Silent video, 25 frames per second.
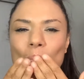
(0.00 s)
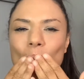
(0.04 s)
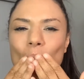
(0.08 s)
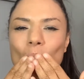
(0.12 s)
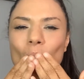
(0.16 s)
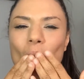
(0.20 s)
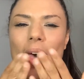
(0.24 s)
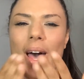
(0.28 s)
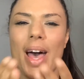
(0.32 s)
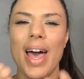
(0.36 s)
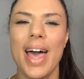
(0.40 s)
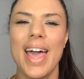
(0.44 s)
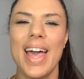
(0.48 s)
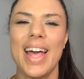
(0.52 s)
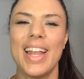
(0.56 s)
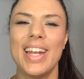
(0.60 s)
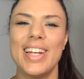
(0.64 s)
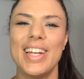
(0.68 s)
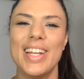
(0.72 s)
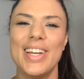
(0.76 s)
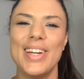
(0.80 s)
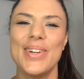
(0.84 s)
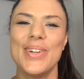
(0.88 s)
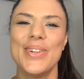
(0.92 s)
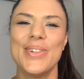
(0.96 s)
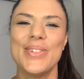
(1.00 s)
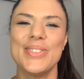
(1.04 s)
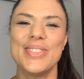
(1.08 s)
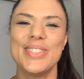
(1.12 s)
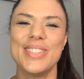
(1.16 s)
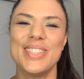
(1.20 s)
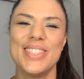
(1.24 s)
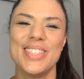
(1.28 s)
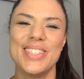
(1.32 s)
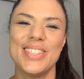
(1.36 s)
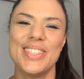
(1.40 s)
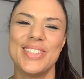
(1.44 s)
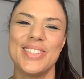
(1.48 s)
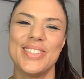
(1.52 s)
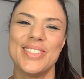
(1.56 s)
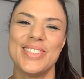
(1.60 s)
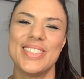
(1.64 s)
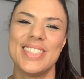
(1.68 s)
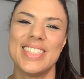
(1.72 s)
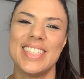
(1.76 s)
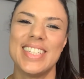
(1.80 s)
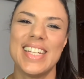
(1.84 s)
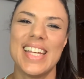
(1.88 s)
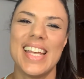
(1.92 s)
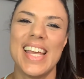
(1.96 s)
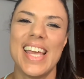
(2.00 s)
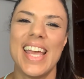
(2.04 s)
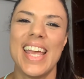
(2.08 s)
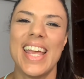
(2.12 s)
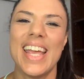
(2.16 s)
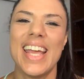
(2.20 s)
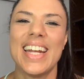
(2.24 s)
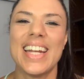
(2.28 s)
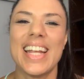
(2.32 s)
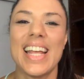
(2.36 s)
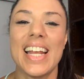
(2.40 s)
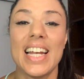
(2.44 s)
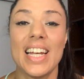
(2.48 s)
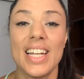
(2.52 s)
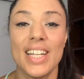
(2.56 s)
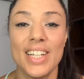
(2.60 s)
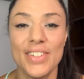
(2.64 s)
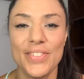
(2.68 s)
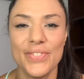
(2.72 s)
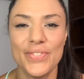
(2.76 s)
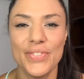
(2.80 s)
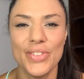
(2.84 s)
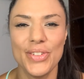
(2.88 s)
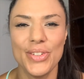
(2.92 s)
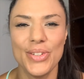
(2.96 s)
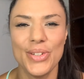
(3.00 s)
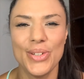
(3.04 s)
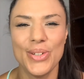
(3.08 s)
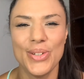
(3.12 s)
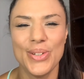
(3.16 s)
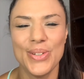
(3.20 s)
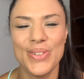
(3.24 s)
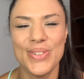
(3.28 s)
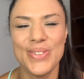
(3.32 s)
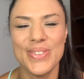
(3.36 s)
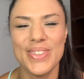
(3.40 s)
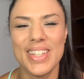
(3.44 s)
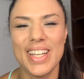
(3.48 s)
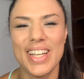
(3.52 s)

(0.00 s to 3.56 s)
hello to you today, and I love you.